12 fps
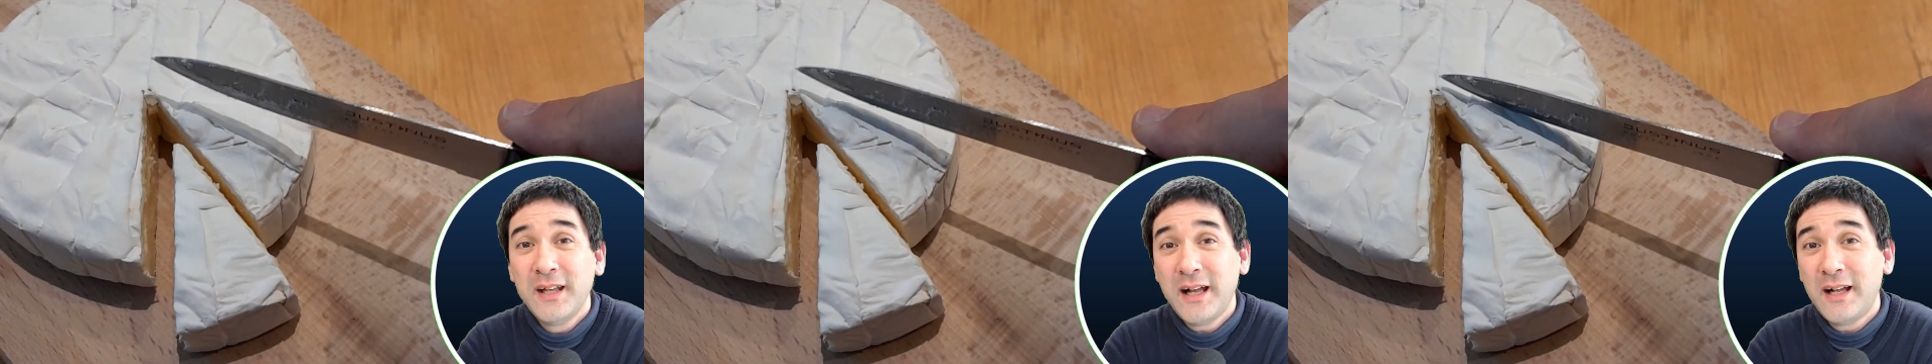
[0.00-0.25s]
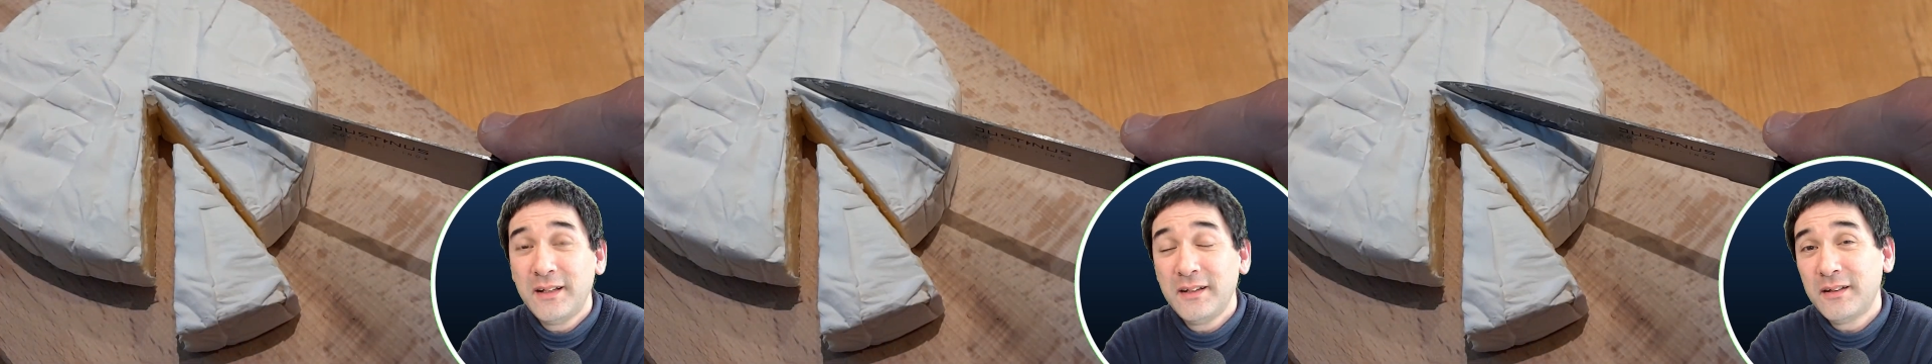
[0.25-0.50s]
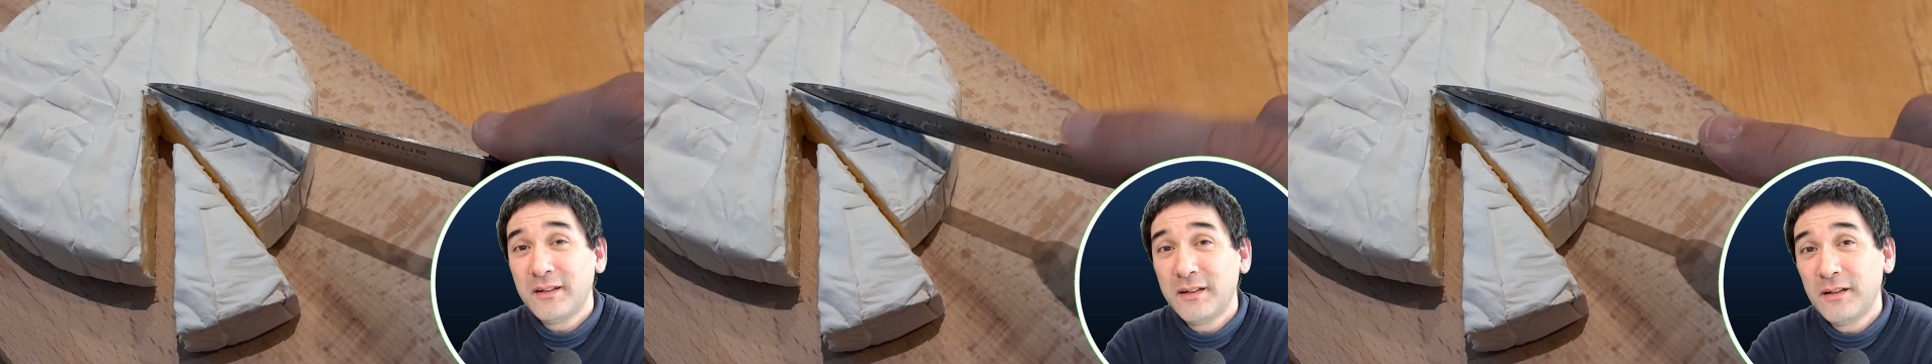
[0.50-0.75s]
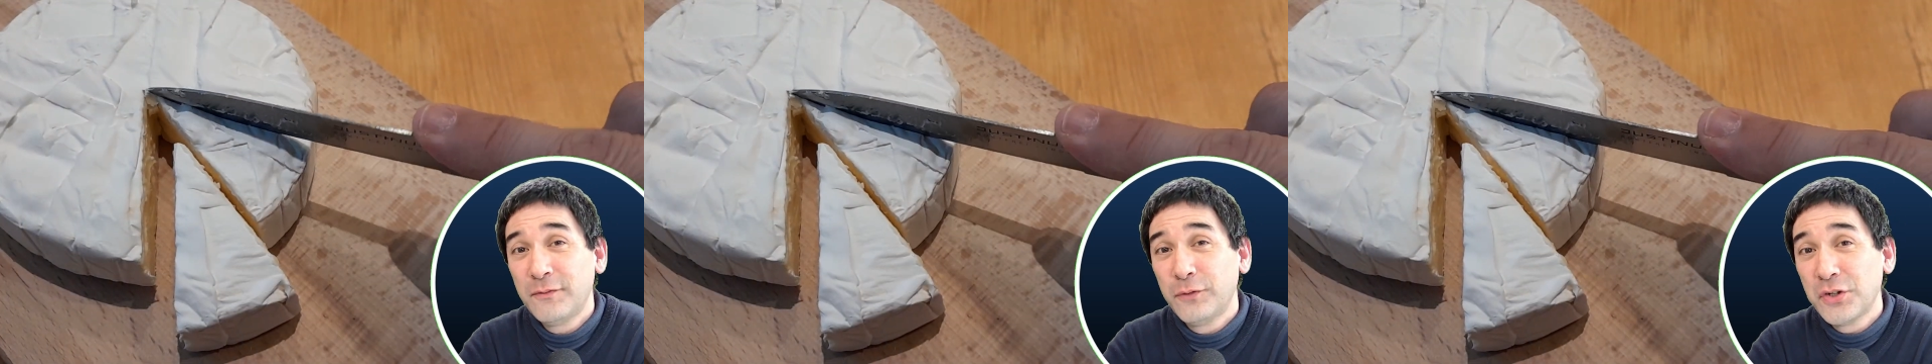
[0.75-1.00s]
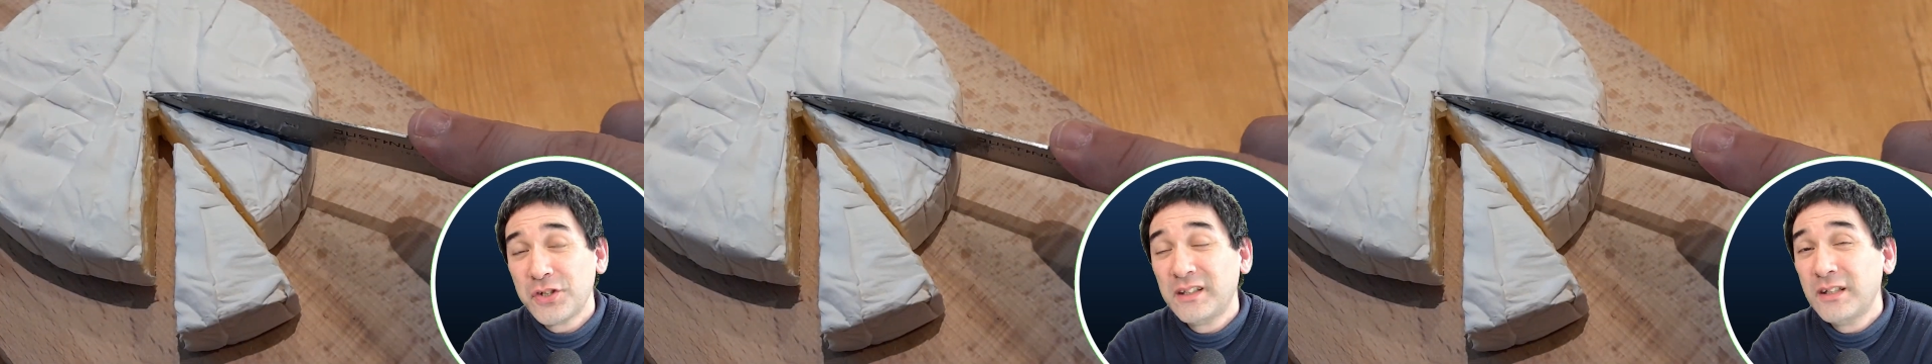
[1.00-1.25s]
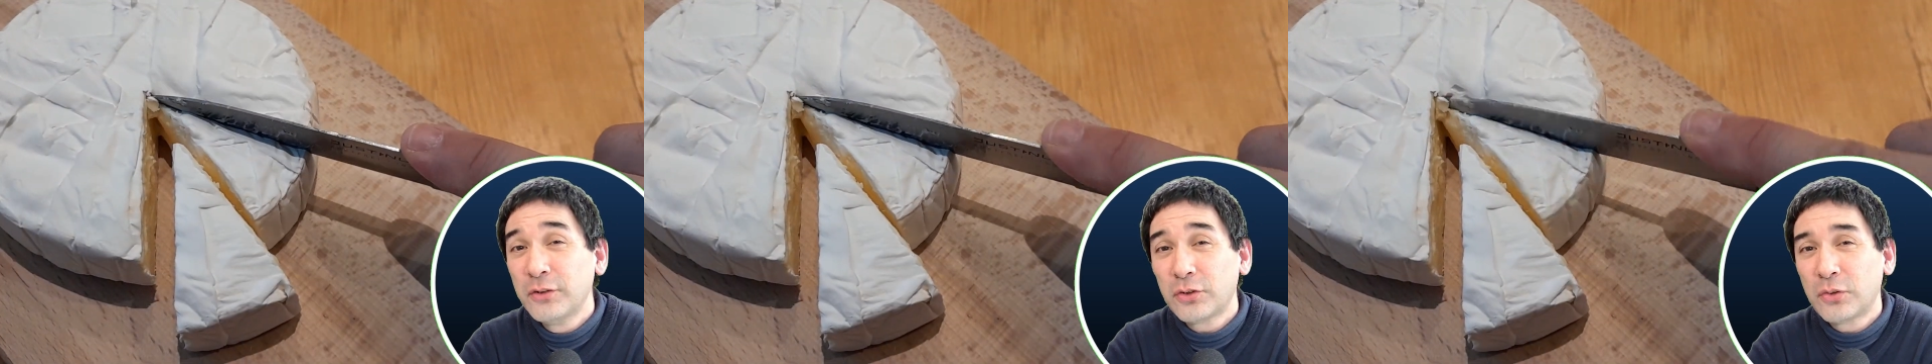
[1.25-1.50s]
And uh, first, I
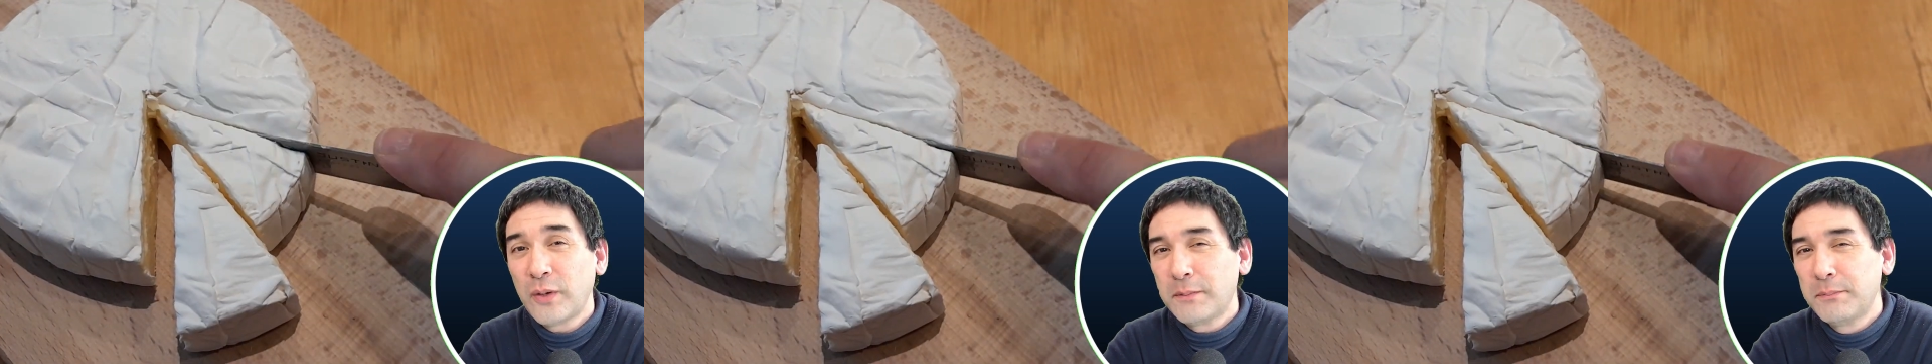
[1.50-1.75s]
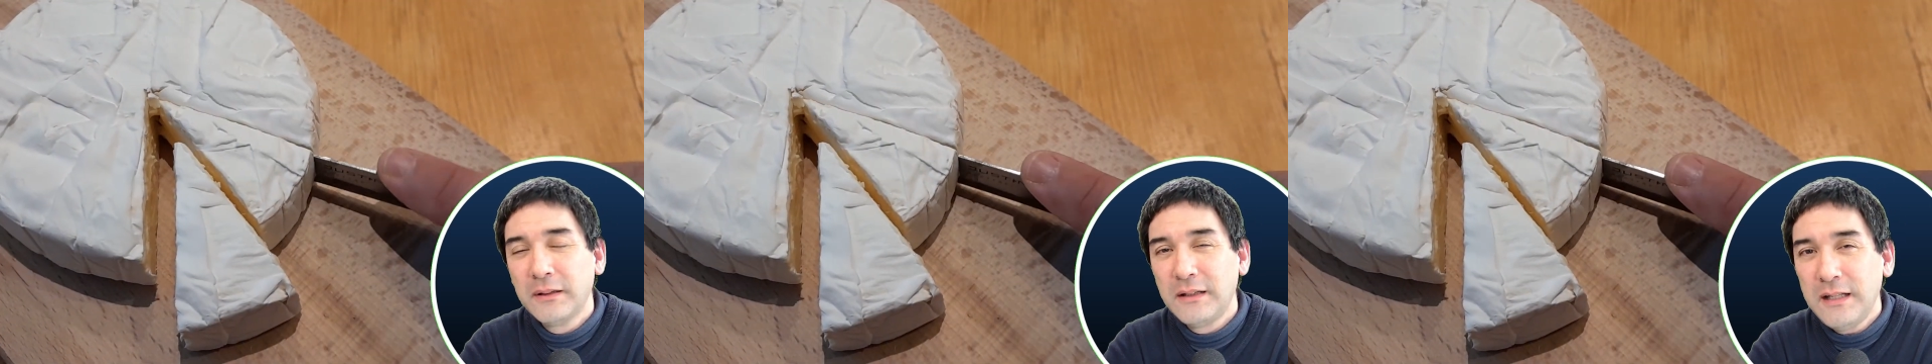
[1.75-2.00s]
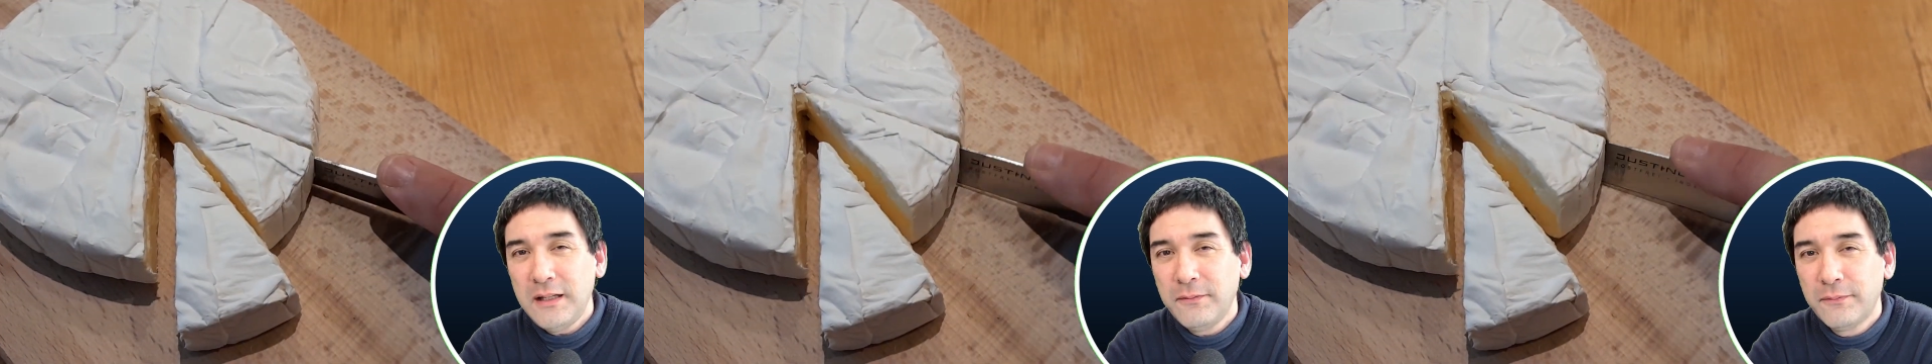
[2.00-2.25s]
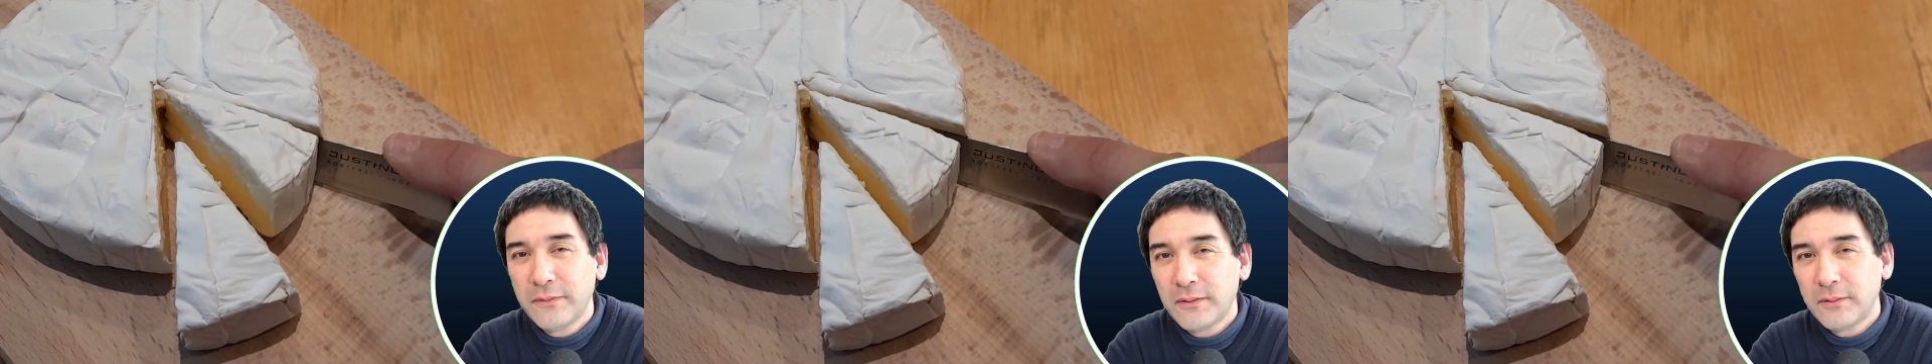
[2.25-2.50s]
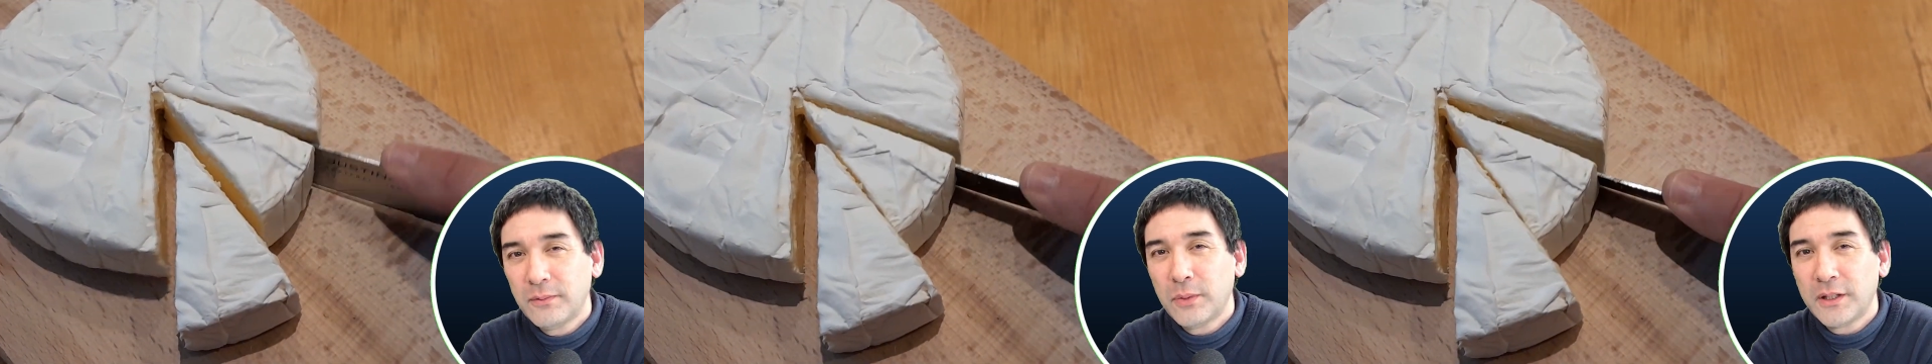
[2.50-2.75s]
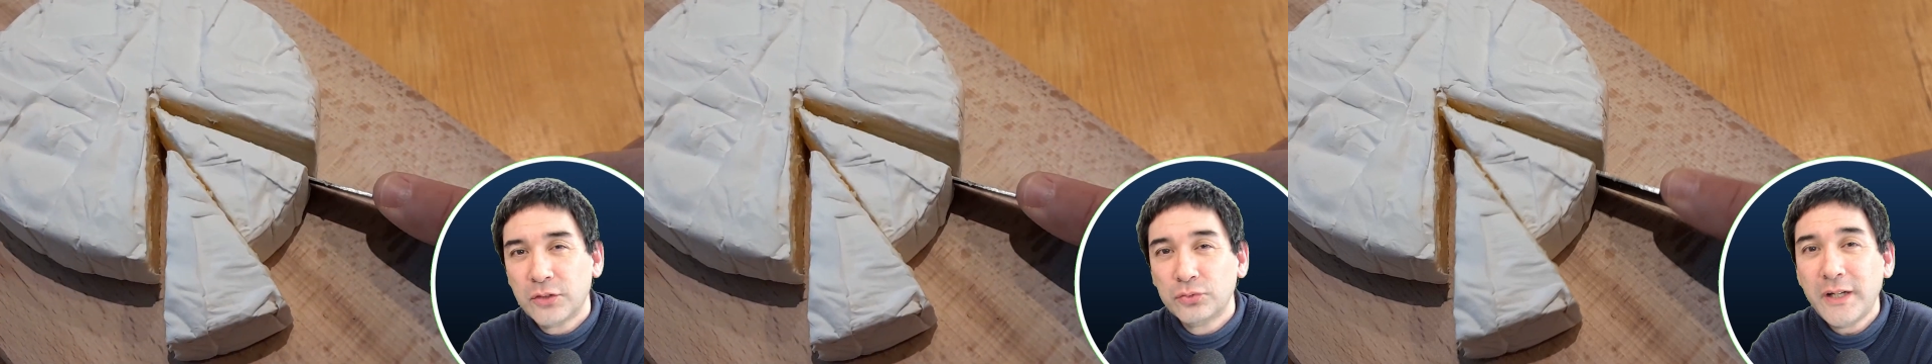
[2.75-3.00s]
did not quite believe uh,
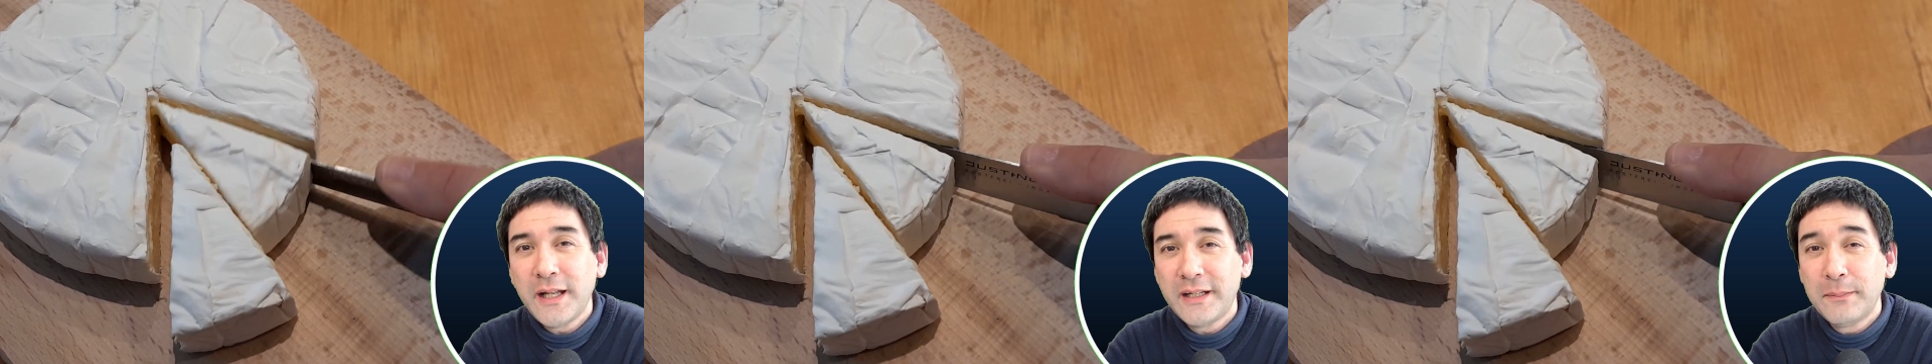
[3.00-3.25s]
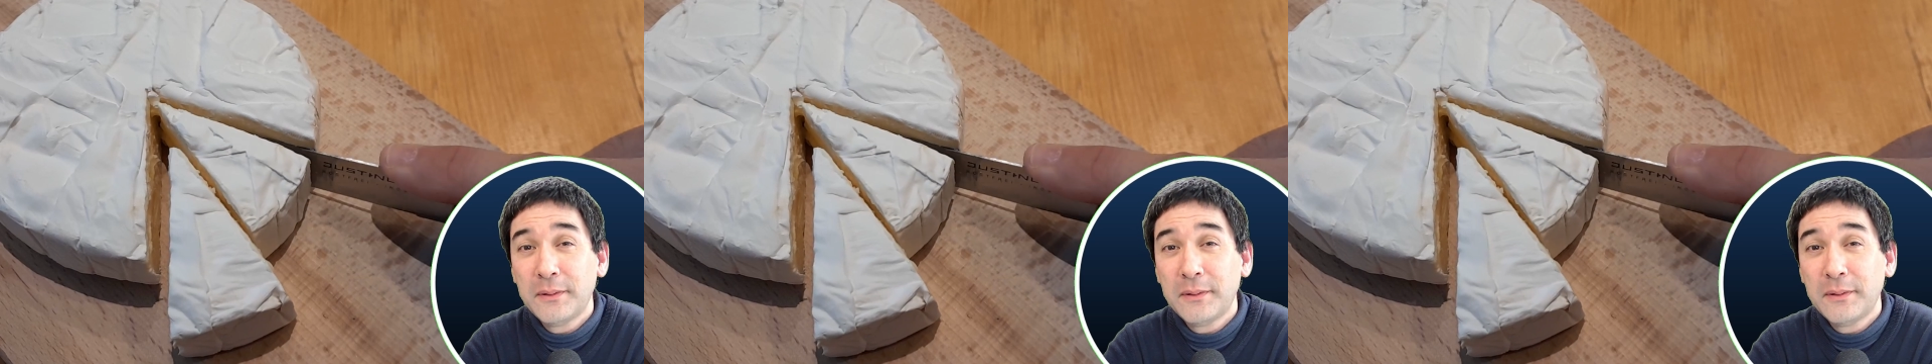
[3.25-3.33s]
what I read,